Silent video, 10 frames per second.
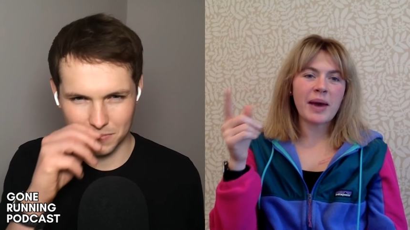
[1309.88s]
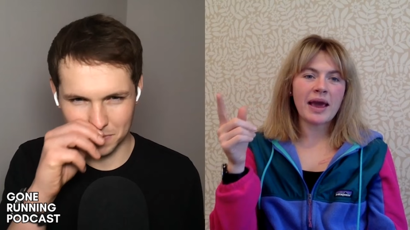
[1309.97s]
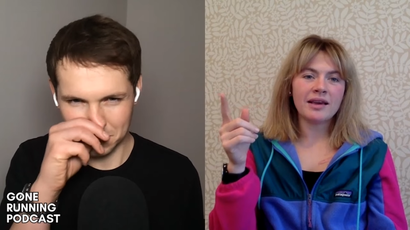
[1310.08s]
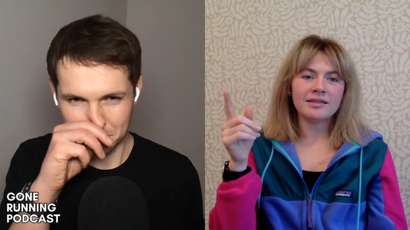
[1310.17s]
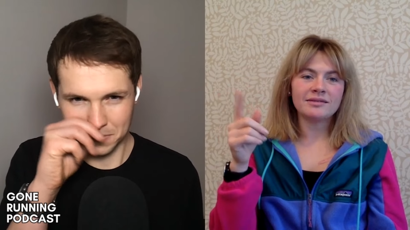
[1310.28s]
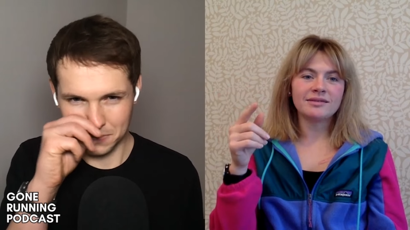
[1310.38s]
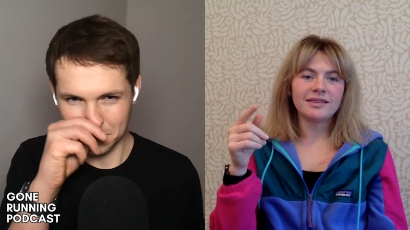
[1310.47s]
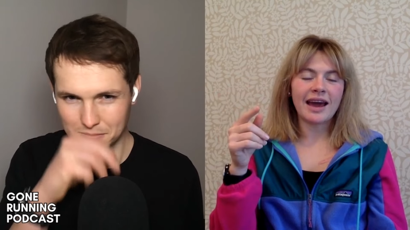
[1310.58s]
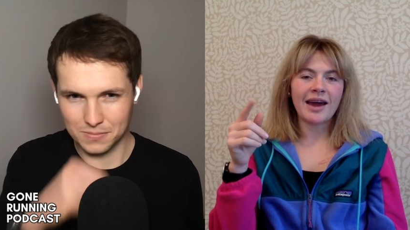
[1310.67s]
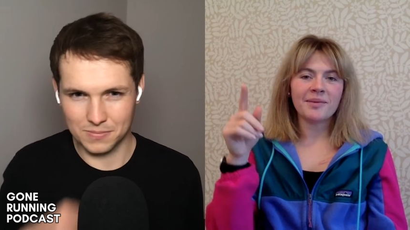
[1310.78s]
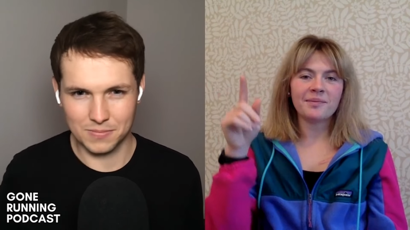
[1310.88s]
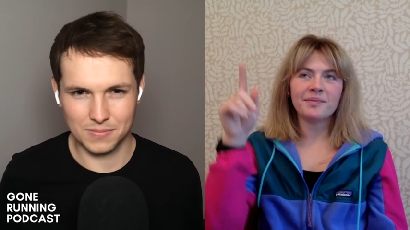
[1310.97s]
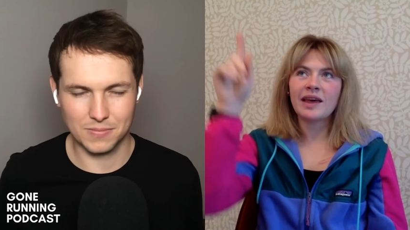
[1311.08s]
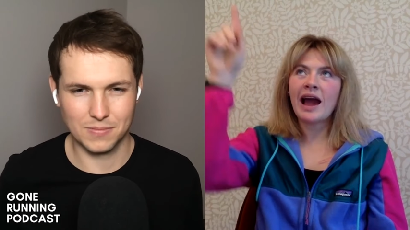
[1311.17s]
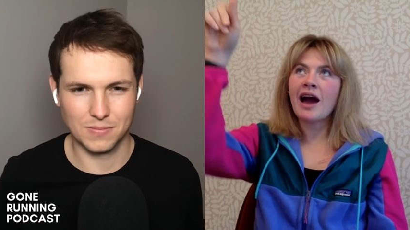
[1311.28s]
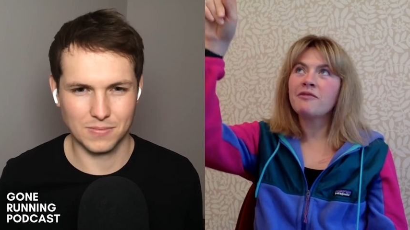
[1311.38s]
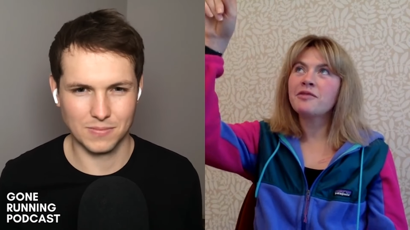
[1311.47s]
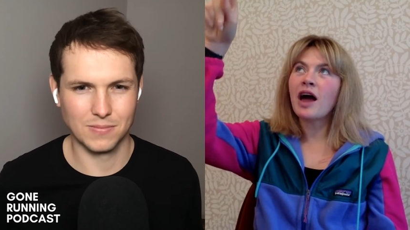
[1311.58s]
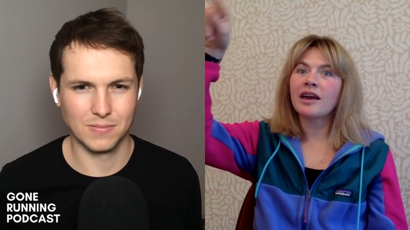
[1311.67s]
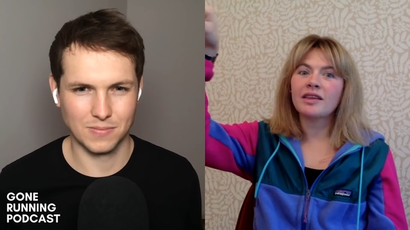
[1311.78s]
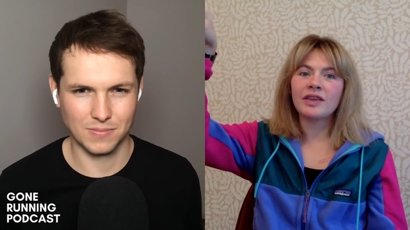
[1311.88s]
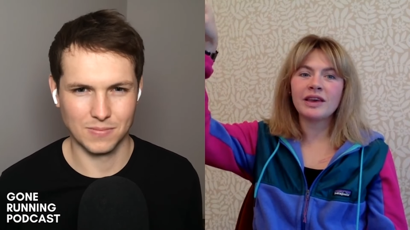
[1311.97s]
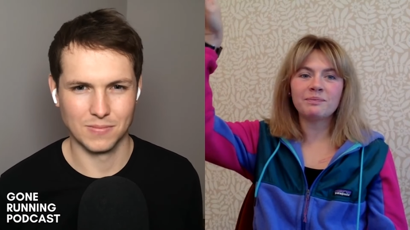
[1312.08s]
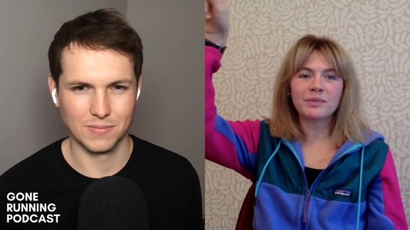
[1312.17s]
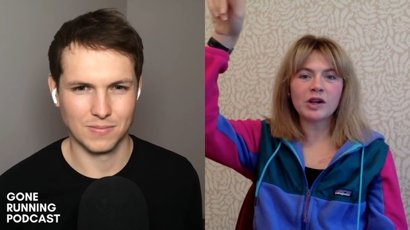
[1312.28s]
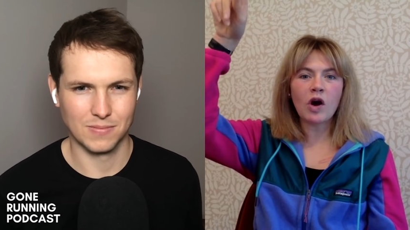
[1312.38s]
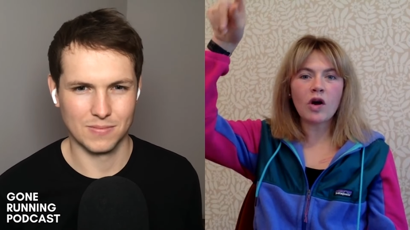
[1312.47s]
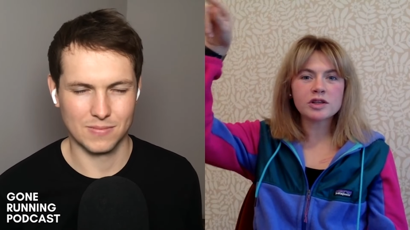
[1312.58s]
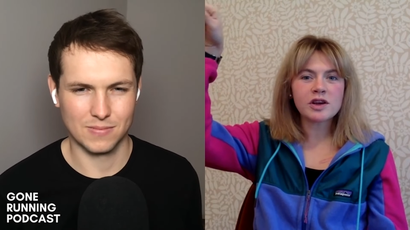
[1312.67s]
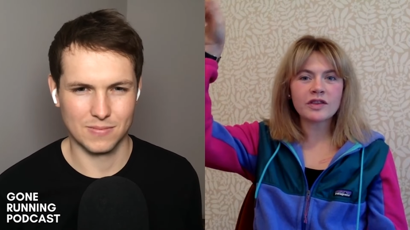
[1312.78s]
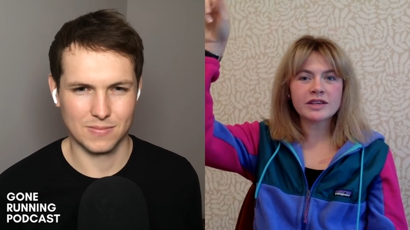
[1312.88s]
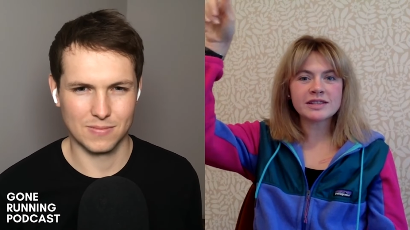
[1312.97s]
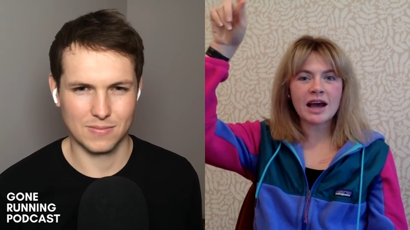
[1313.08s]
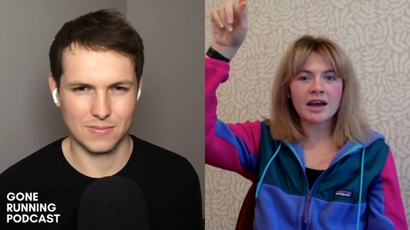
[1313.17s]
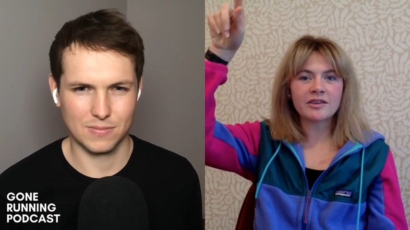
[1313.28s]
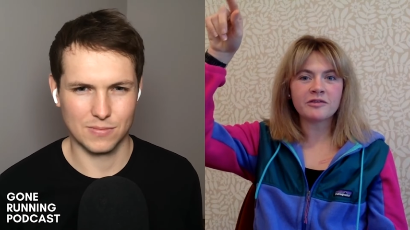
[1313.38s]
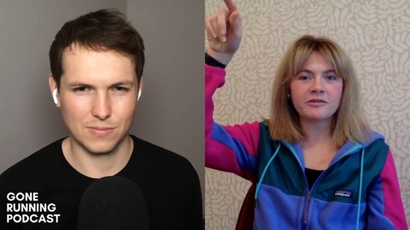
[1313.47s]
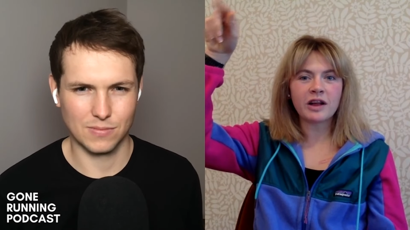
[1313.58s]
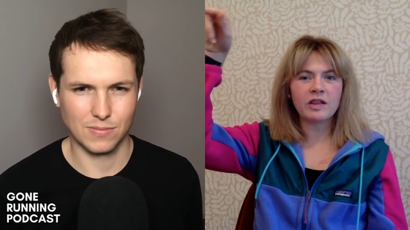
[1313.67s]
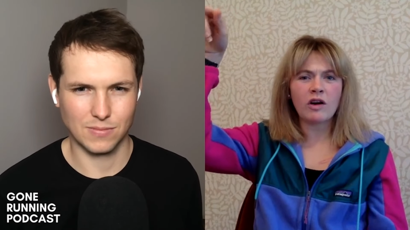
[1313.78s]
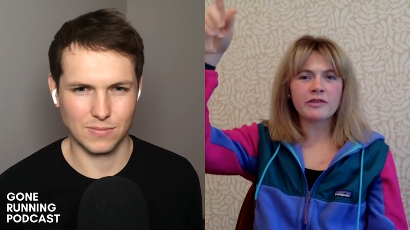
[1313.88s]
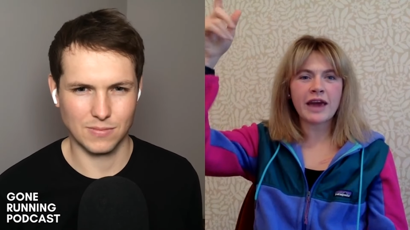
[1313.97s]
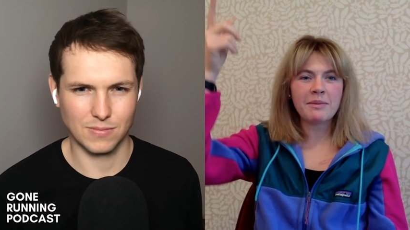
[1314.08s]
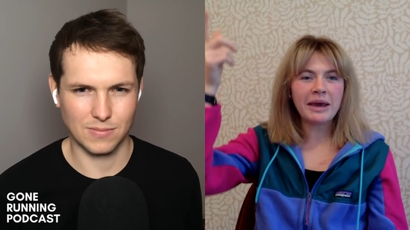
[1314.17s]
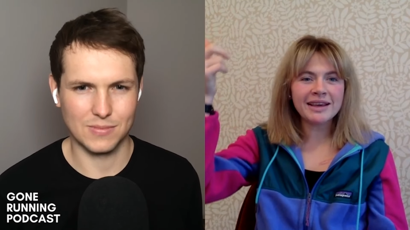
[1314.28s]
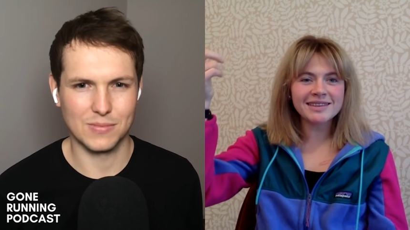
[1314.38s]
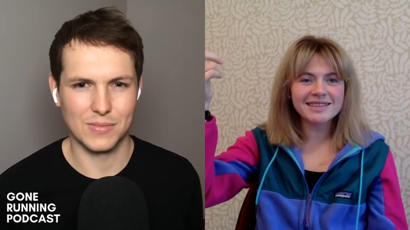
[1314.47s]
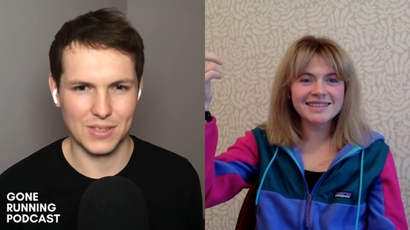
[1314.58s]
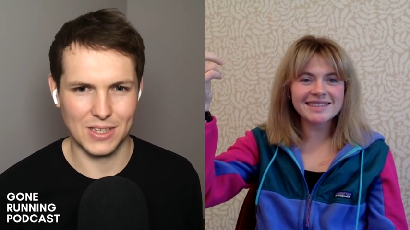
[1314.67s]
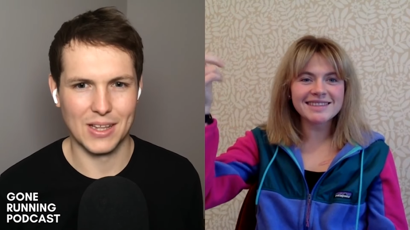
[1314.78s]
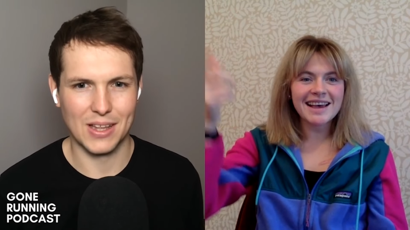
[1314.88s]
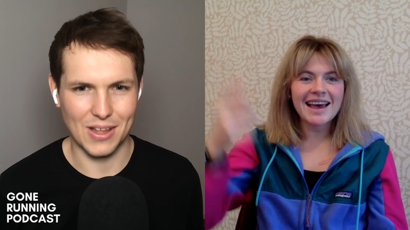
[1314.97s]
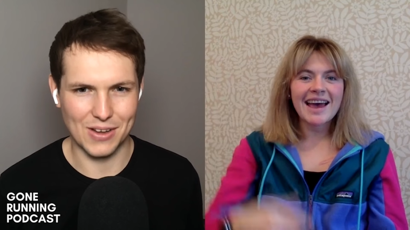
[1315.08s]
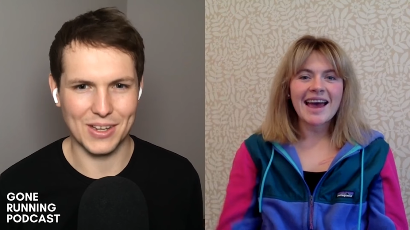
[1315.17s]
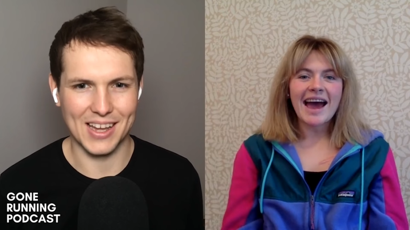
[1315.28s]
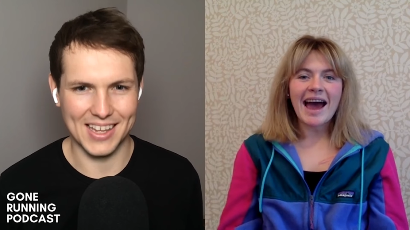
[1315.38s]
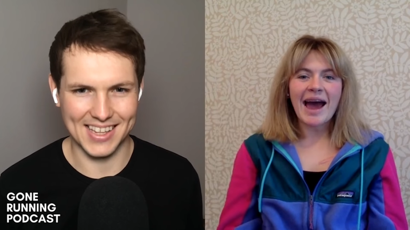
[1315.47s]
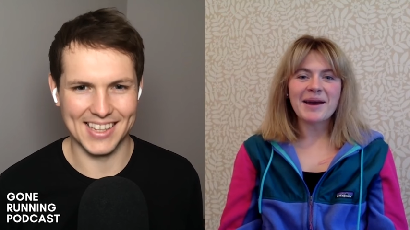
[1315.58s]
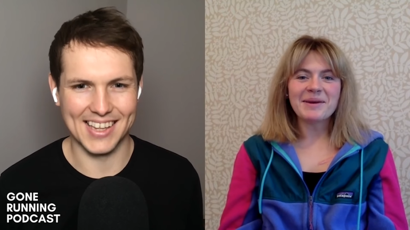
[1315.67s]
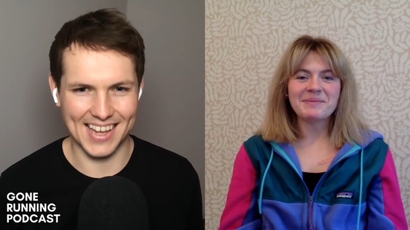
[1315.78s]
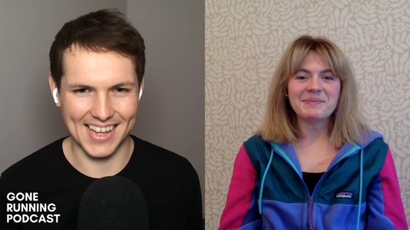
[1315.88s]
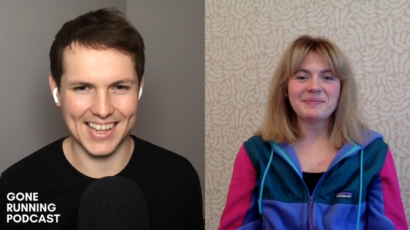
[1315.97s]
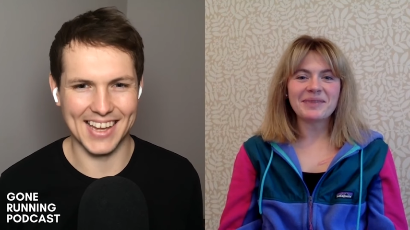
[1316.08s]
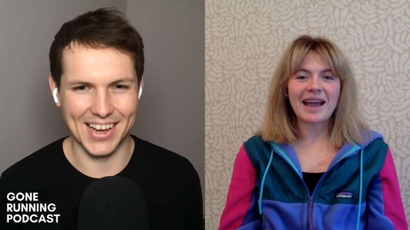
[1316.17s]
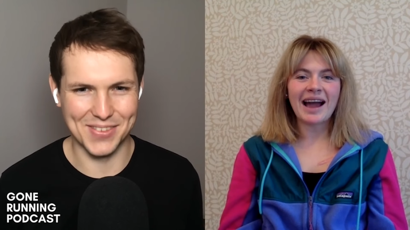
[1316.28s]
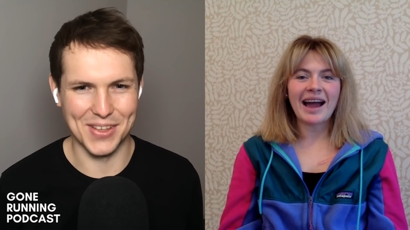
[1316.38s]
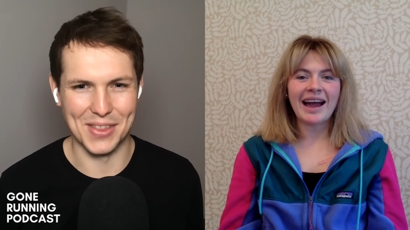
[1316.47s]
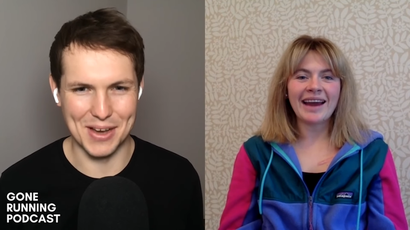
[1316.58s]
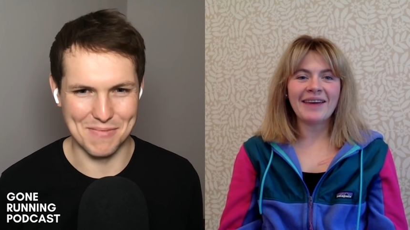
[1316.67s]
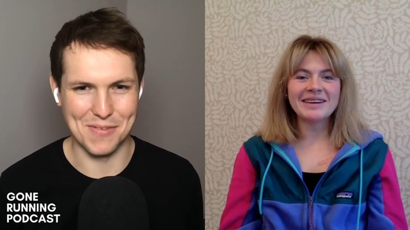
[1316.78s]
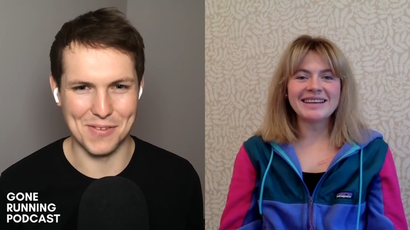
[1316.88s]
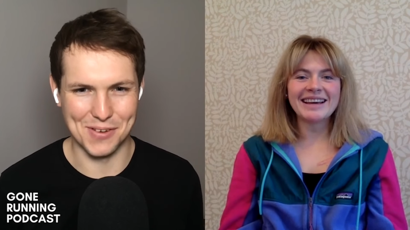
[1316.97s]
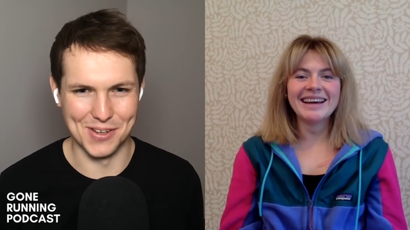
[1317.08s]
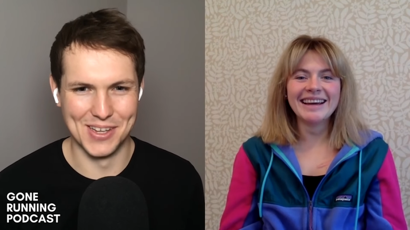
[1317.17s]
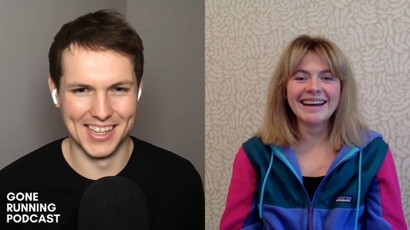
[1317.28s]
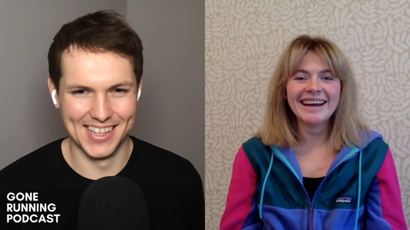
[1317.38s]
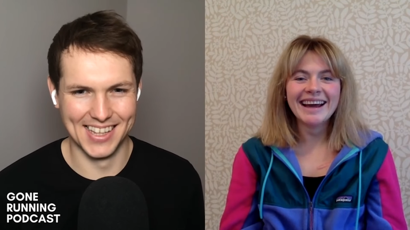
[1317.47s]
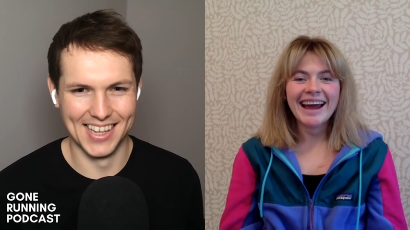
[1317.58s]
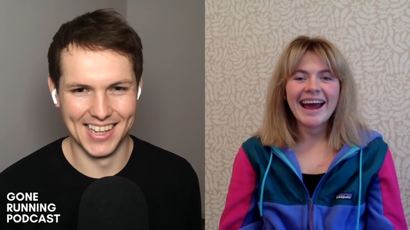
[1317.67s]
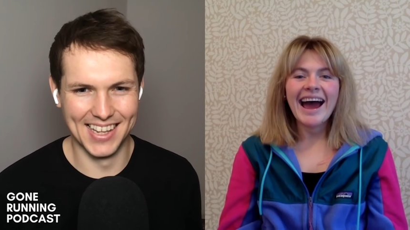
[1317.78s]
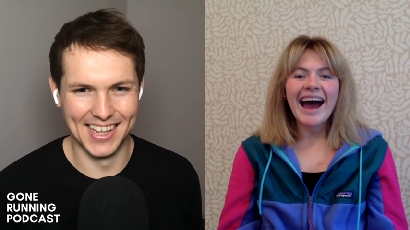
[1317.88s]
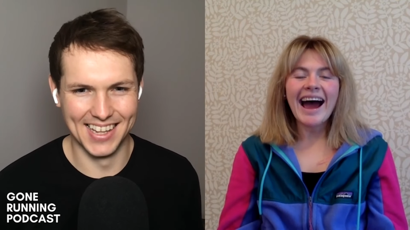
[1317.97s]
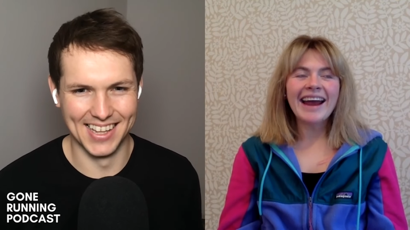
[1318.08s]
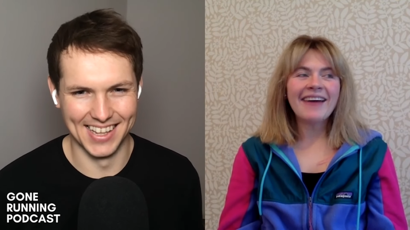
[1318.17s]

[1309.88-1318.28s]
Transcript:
Speaker 1: Spain, um, they have like the clocks on the side of a lot of chemists.
Speaker 2: Okay. Um, yeah, yeah, I've done that. And before. I was,